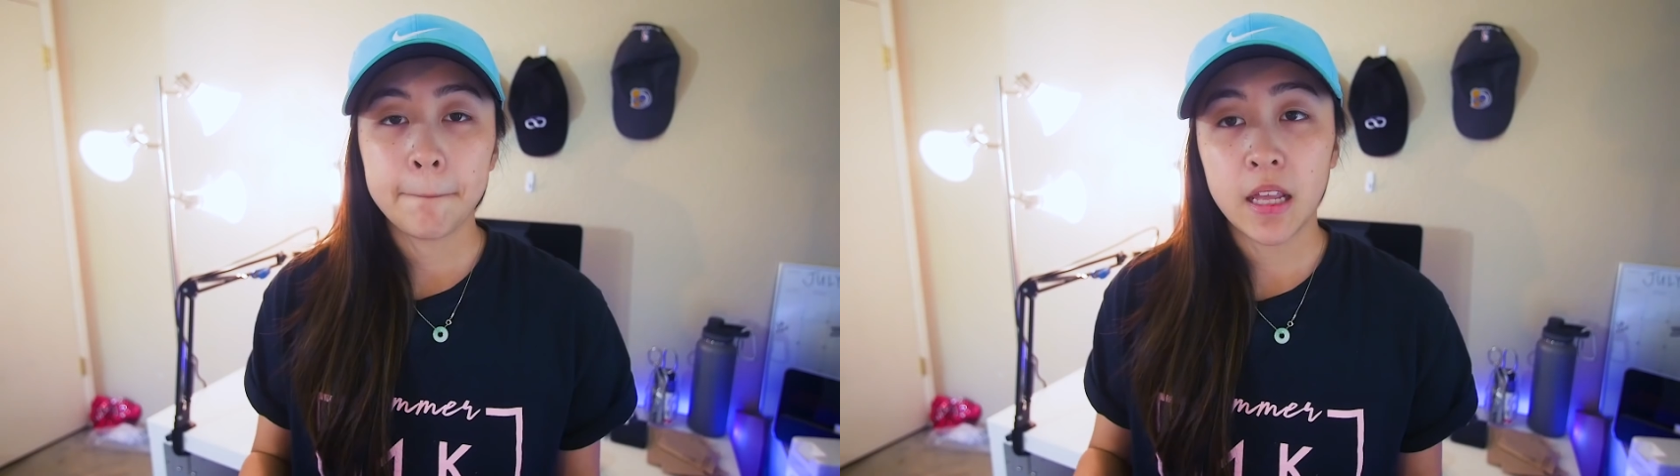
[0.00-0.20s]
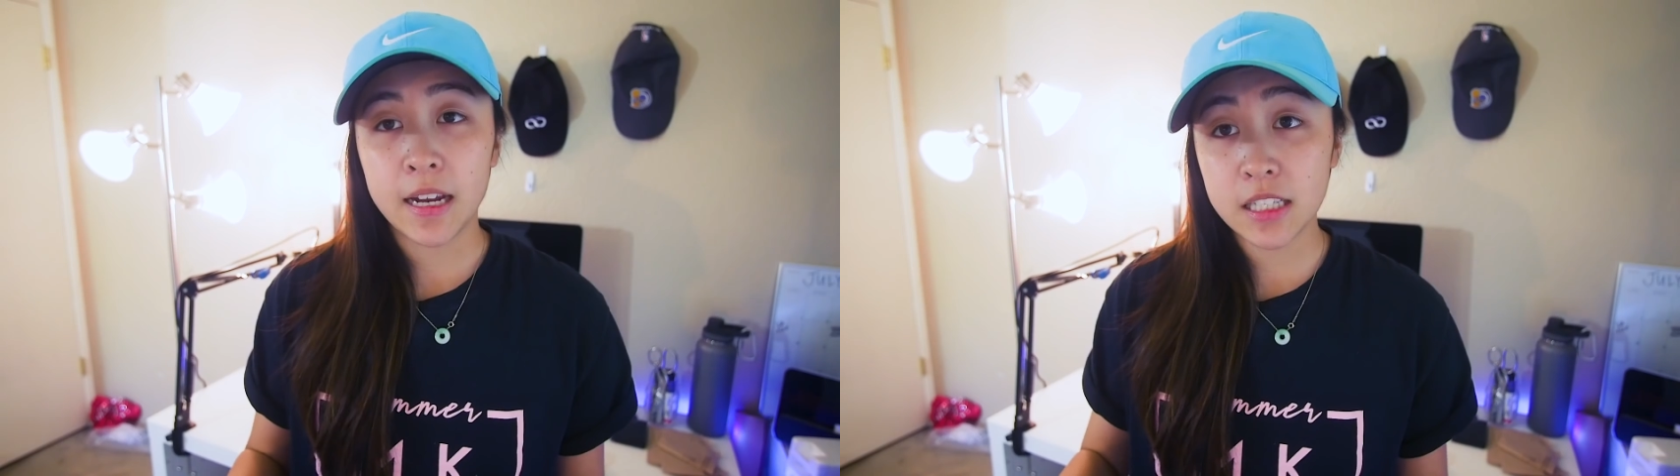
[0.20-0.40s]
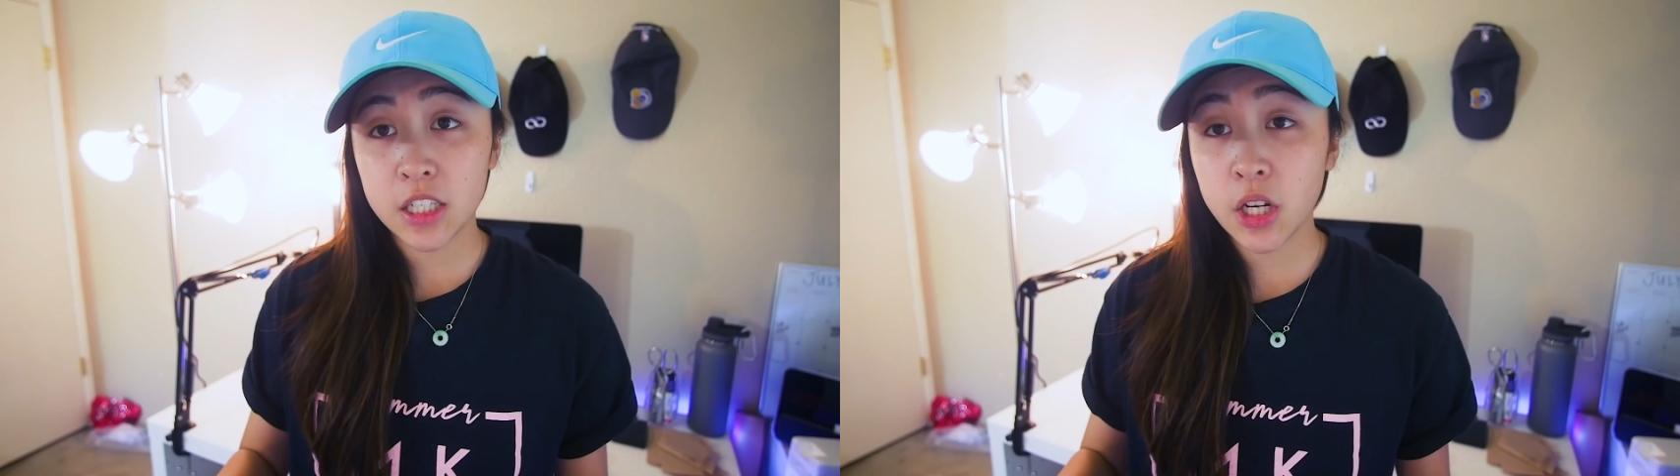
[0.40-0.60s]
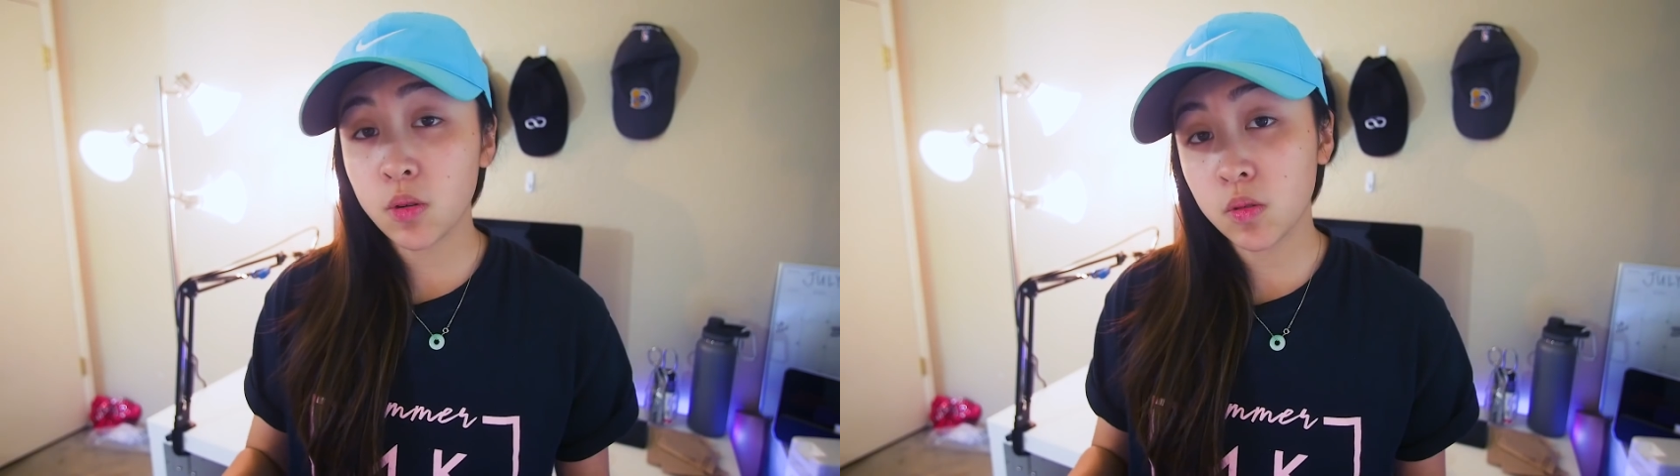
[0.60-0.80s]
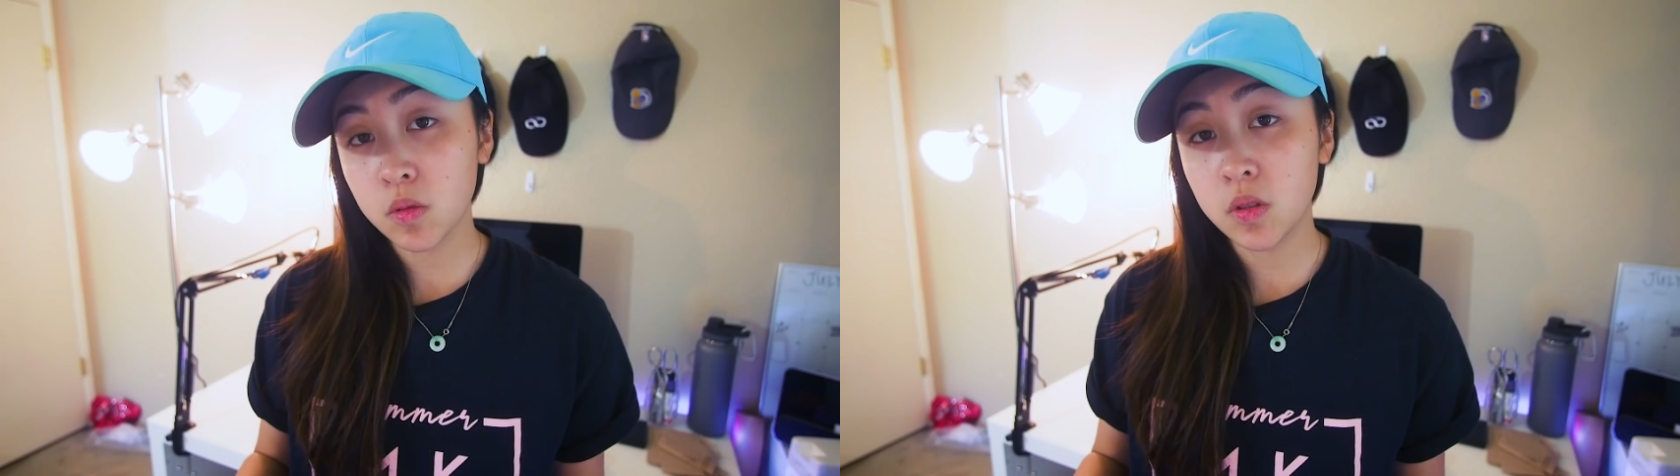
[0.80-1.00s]
And as a
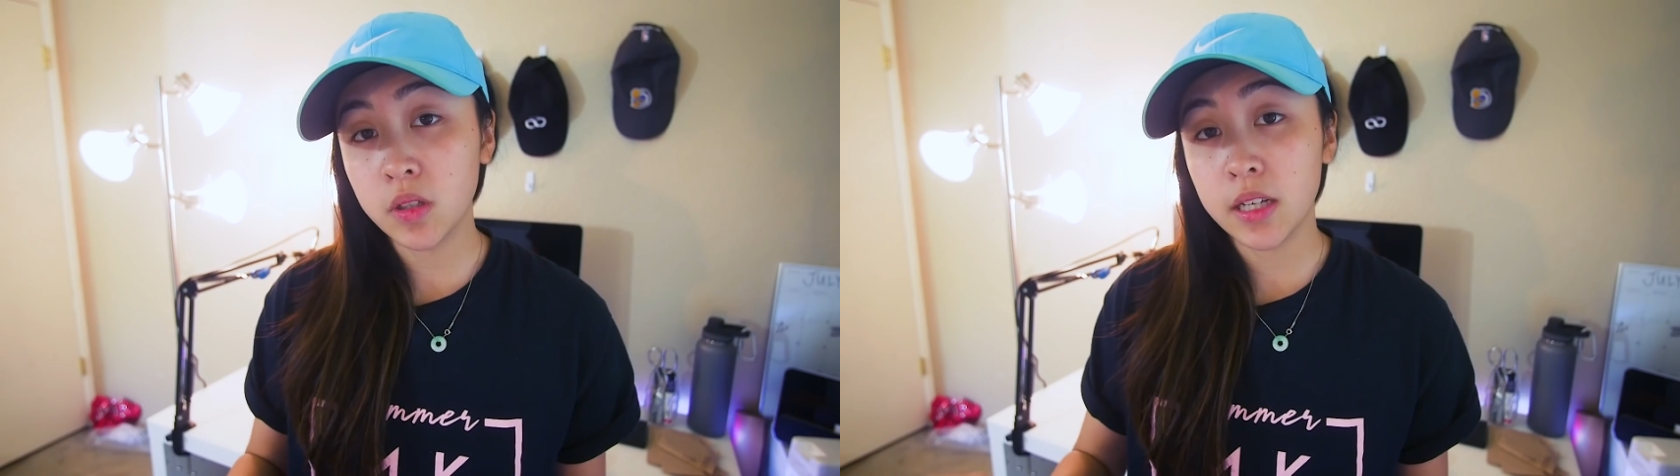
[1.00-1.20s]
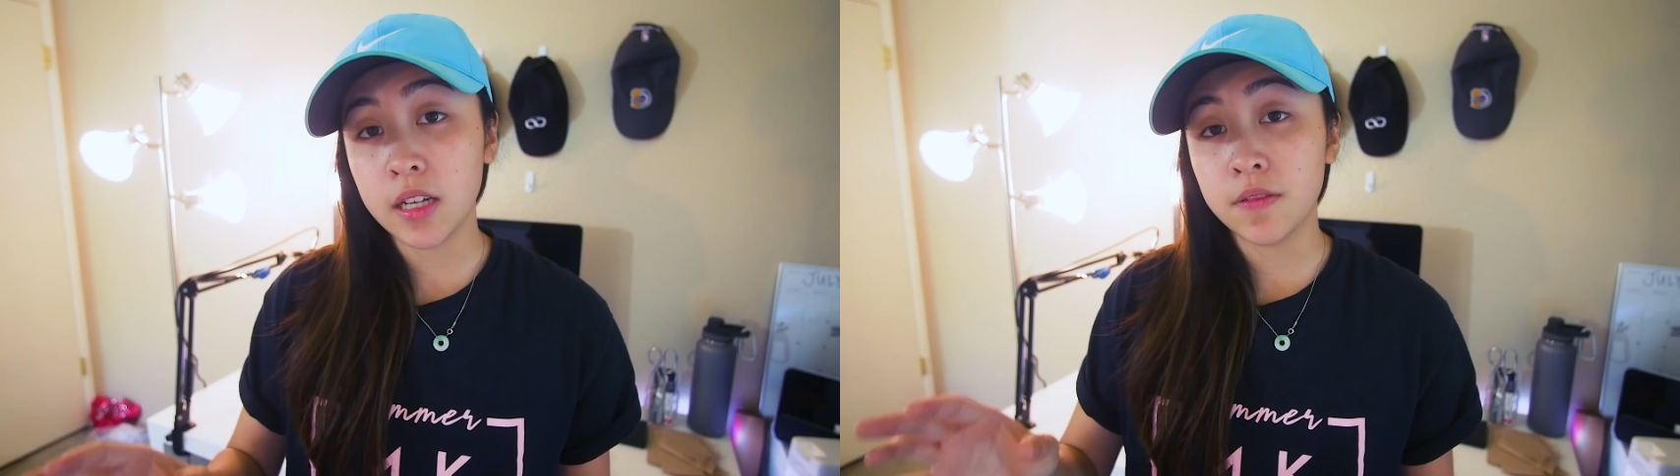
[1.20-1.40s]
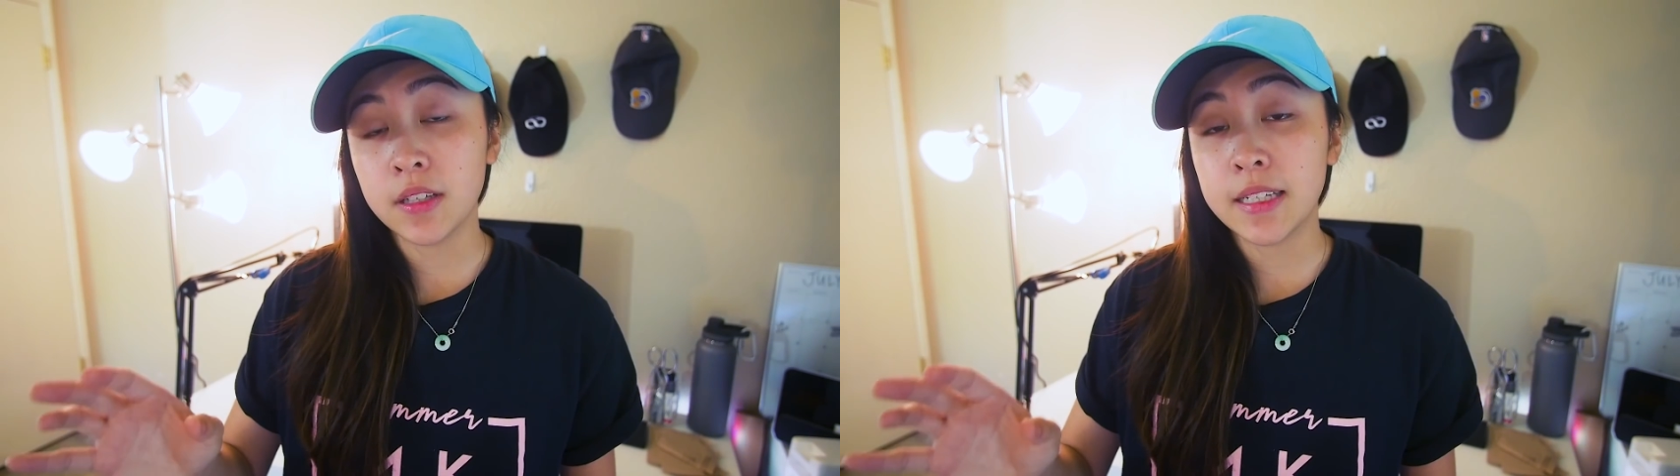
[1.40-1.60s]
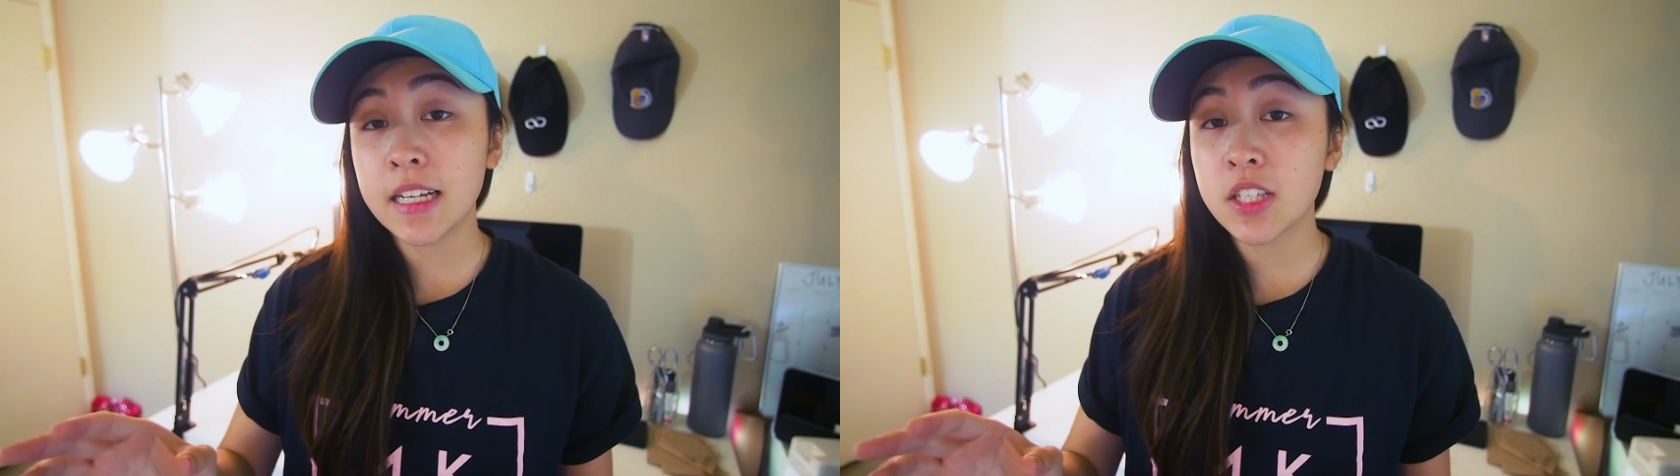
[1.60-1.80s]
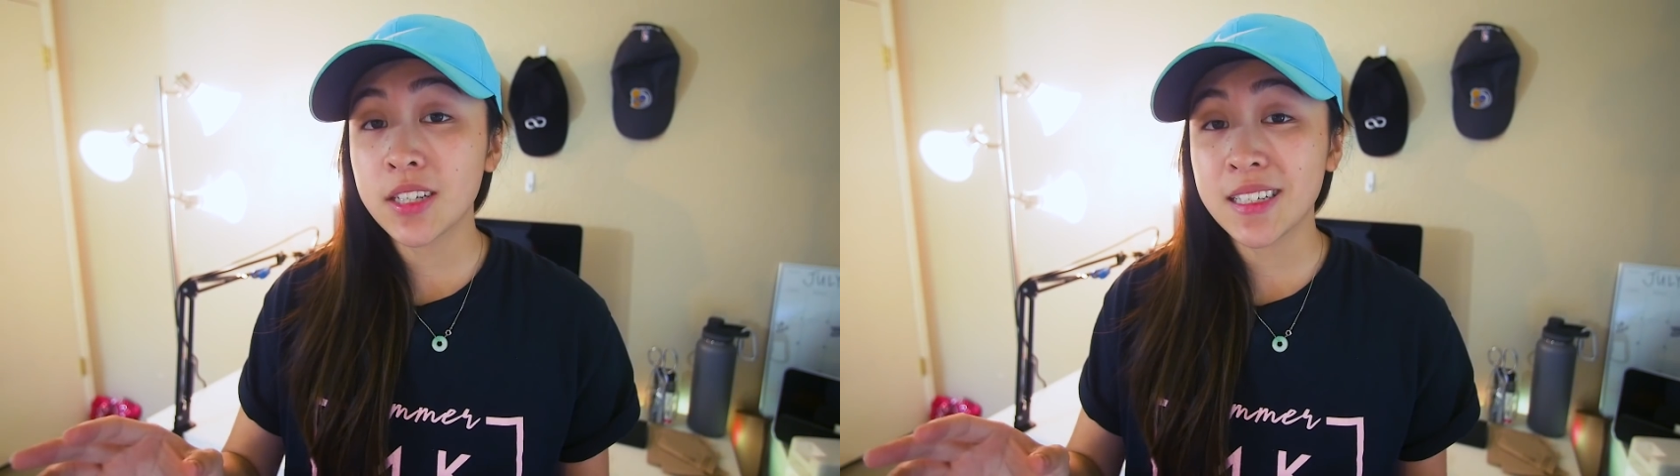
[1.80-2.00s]
general rule, if the
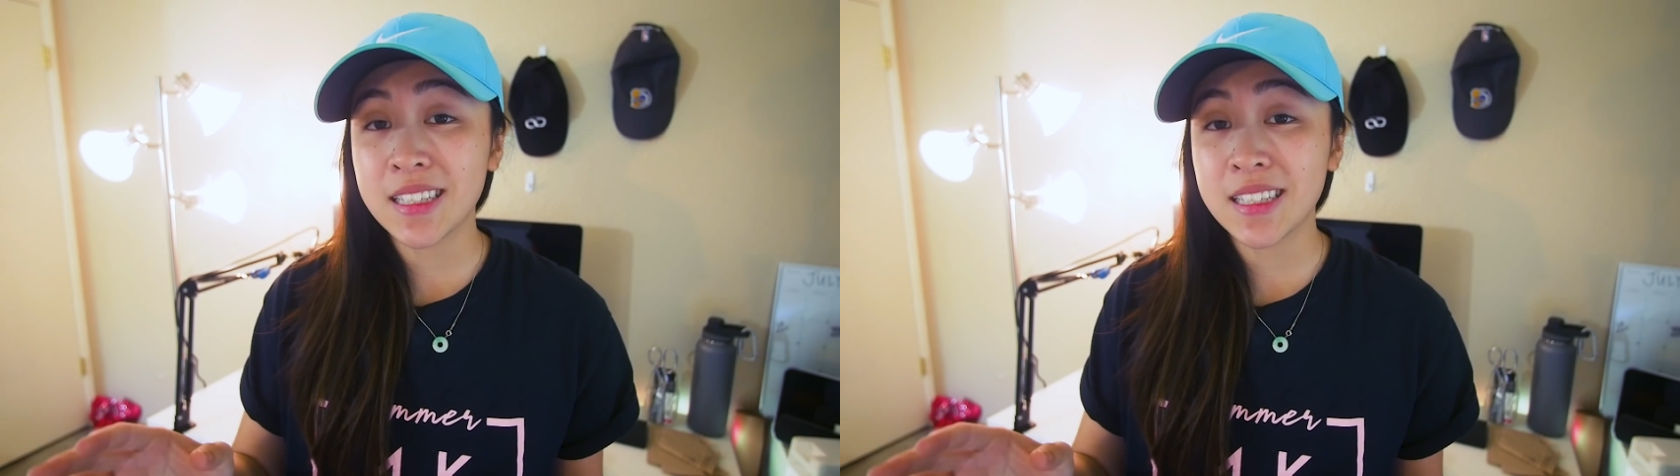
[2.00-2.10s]
dancer is